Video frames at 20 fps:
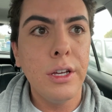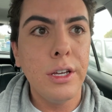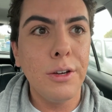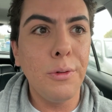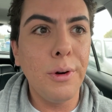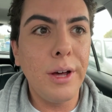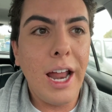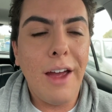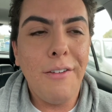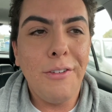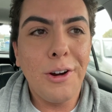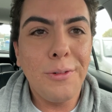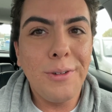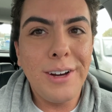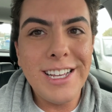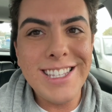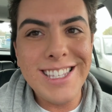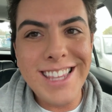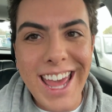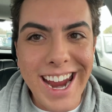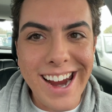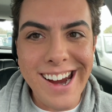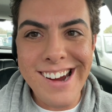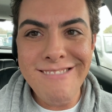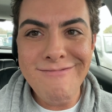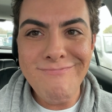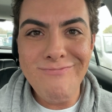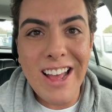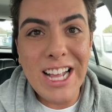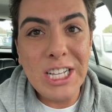whatever was
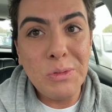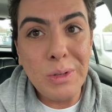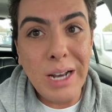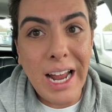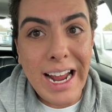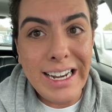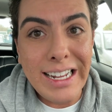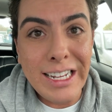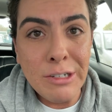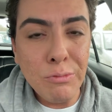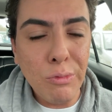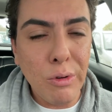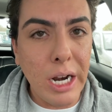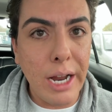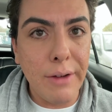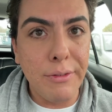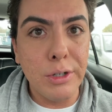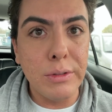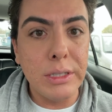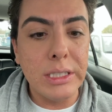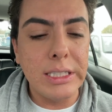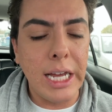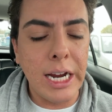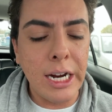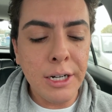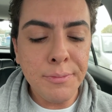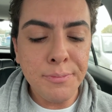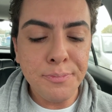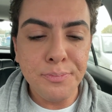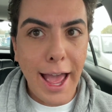there. That's what I did, whatever was
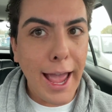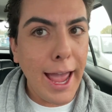there.